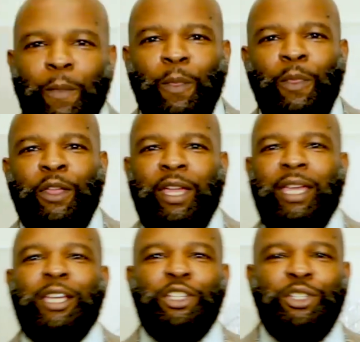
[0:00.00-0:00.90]
The
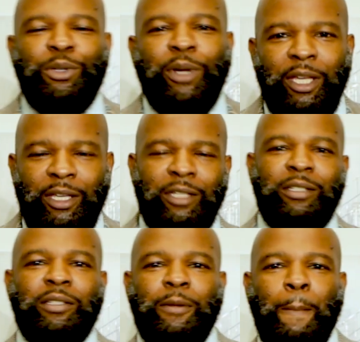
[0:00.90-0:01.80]
issue
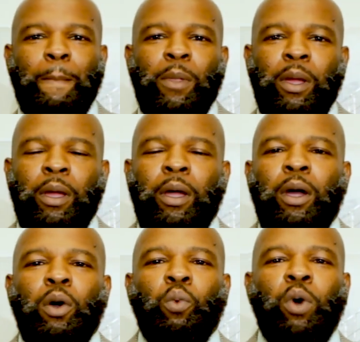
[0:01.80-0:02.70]
is,
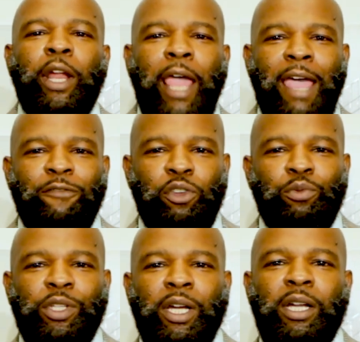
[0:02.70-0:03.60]
what have
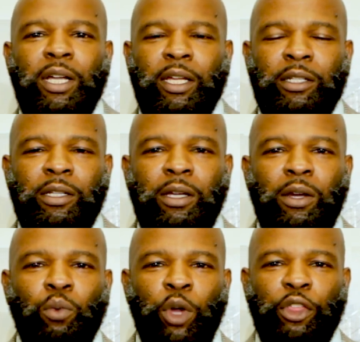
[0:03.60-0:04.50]
you done
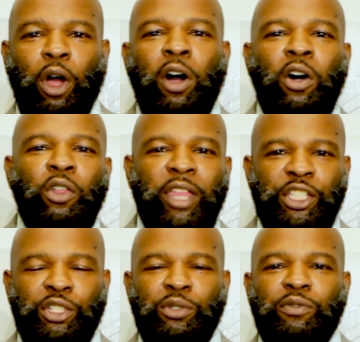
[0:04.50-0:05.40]
with all
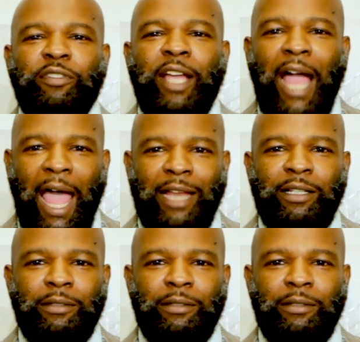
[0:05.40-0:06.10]
that you've got?